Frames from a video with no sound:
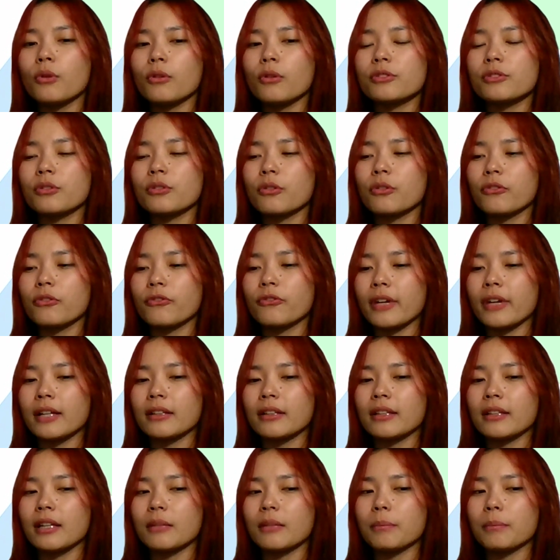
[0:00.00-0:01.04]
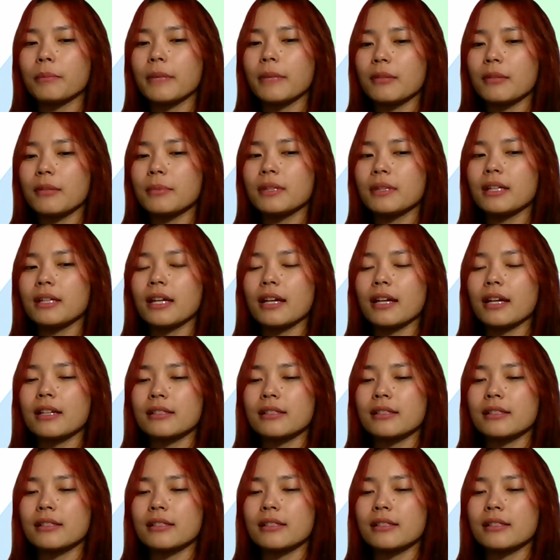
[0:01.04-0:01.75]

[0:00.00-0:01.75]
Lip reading: also felt that maybe